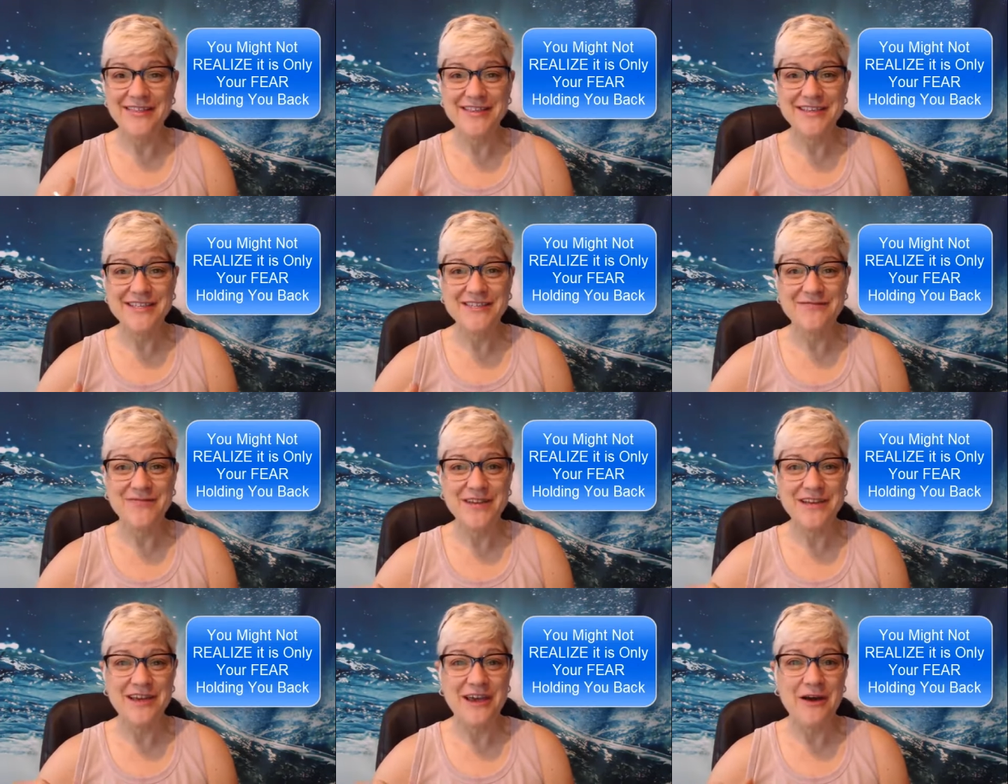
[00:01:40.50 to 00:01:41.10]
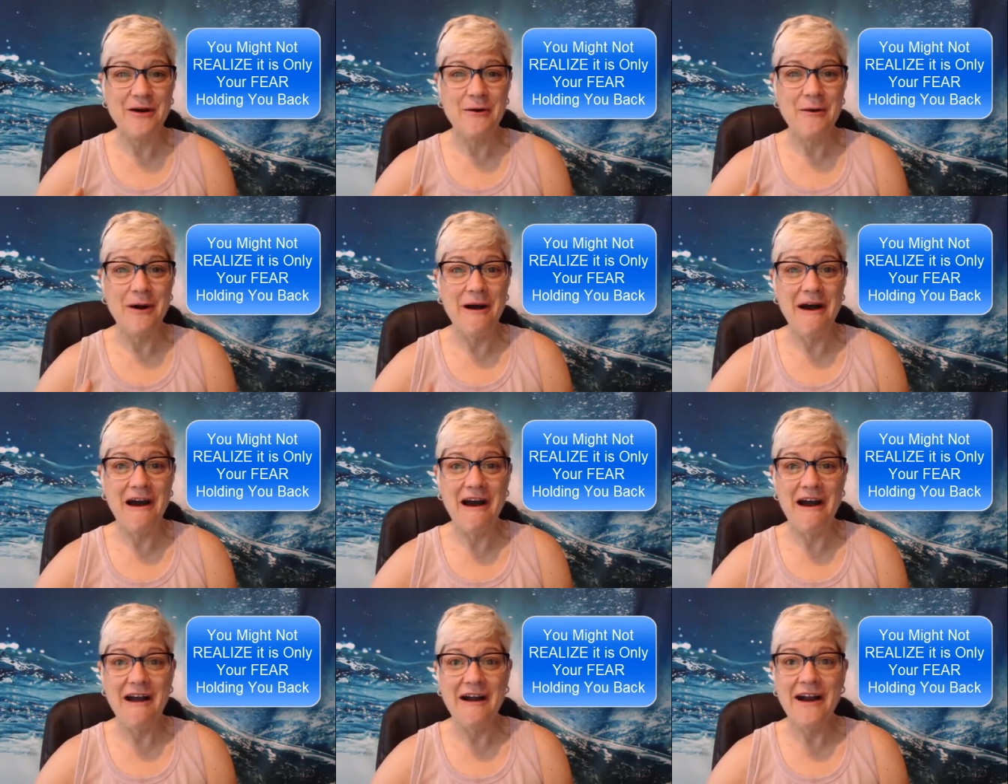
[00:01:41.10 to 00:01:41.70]
on this video
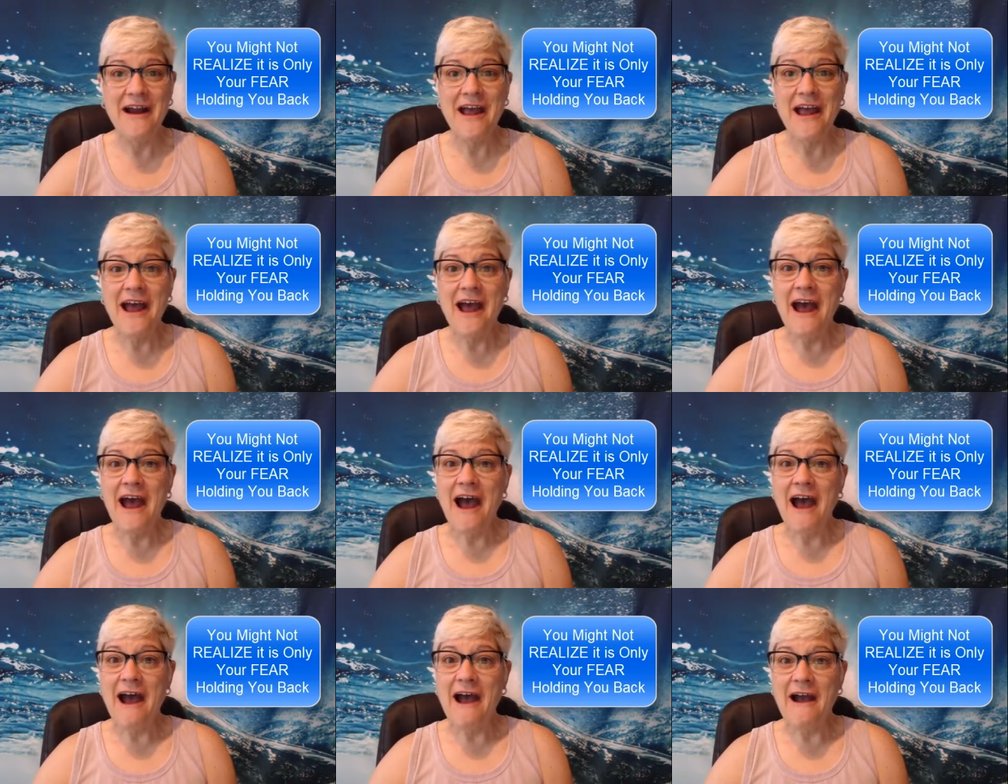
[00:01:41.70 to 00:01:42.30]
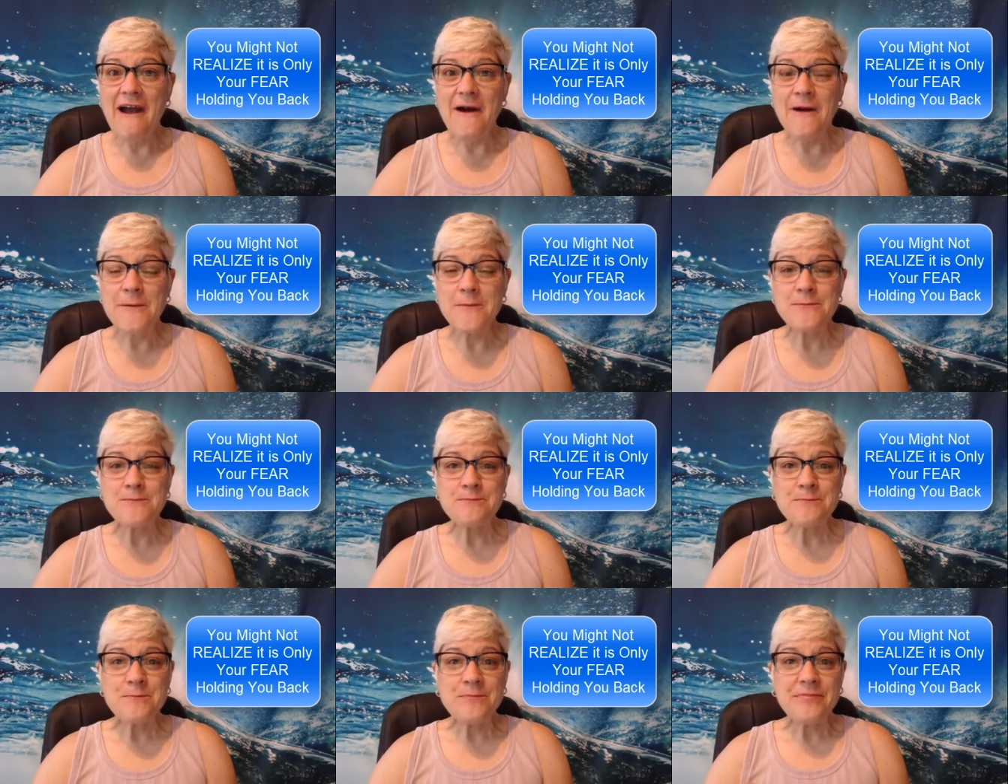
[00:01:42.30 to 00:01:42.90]
are, are